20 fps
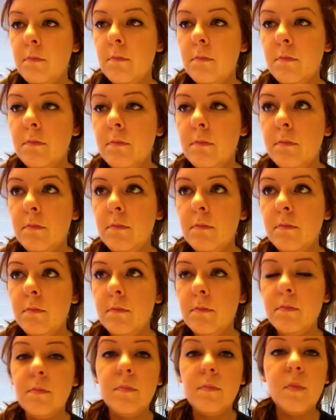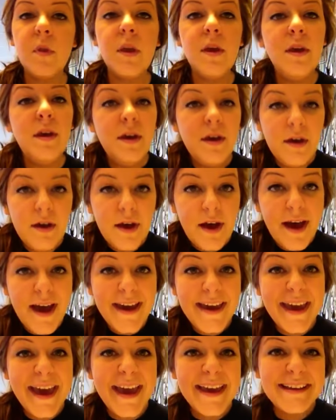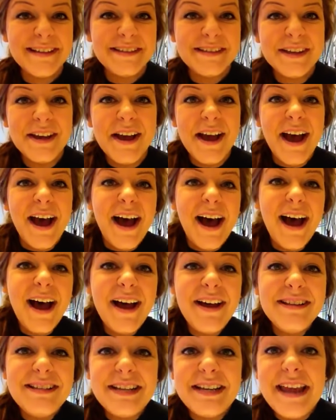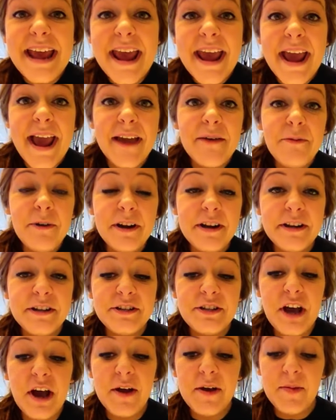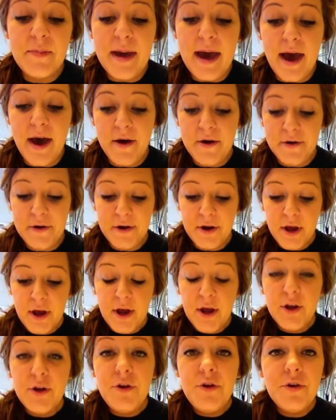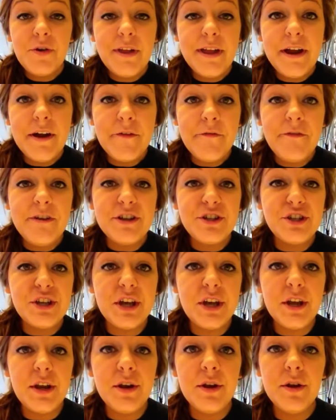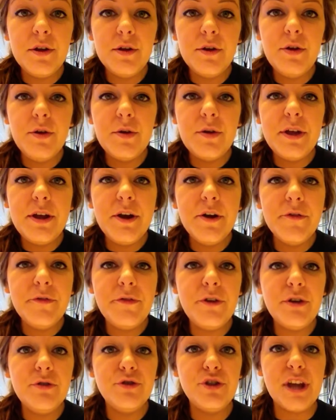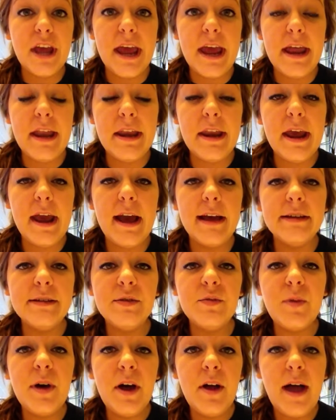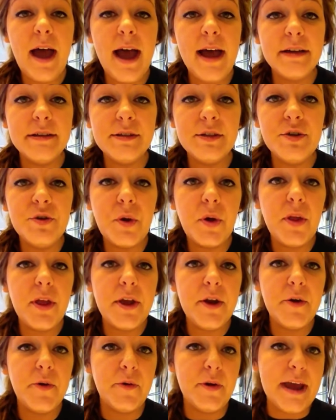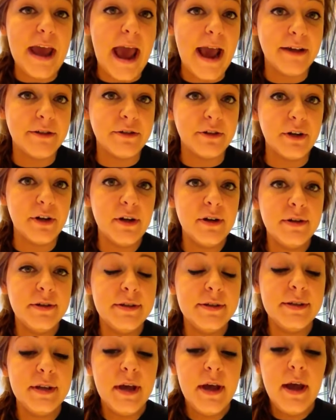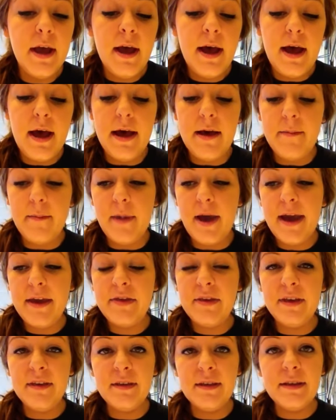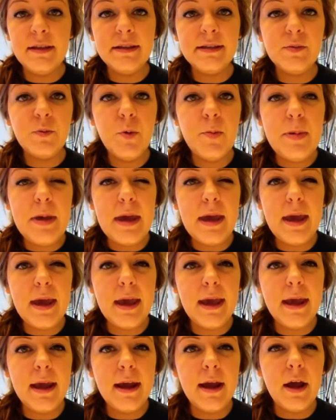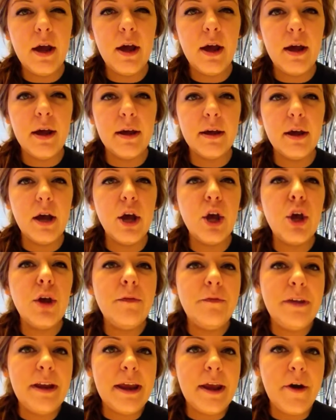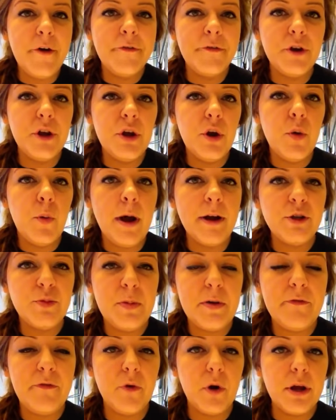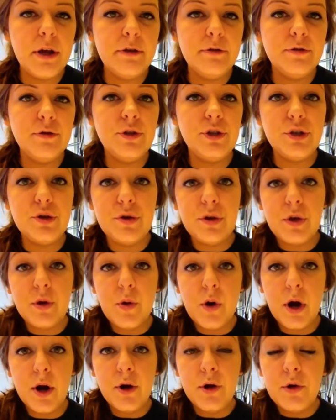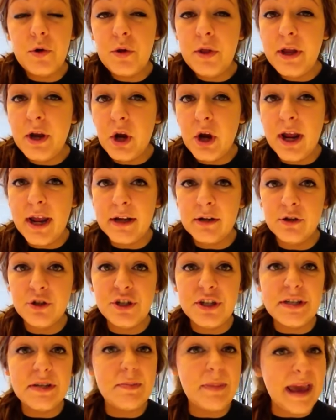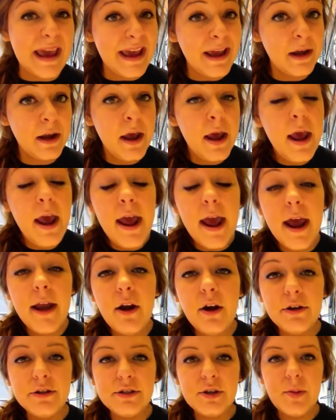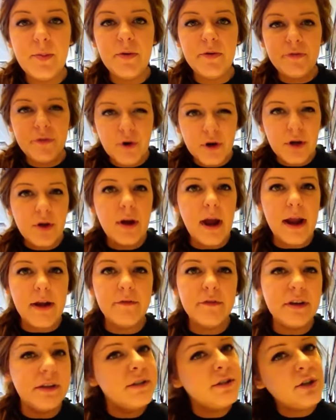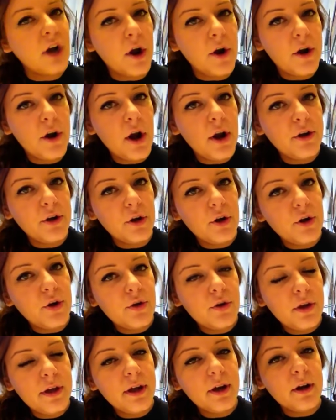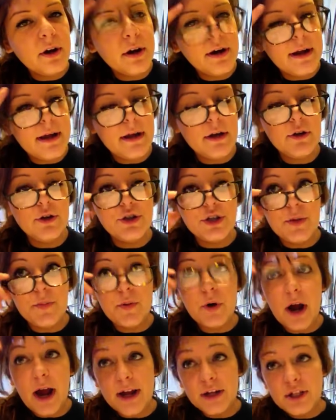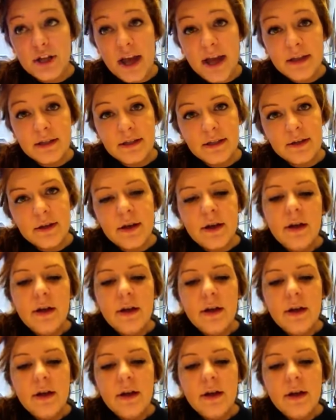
Hi guys, today I wanted to talk about nuclear fission, nuclear fusion, as well as nuclear reactors. I think that this will be a good video for you to watch before you do your nuclear energy debate, and also before you kind of get started on your nuclear energy project.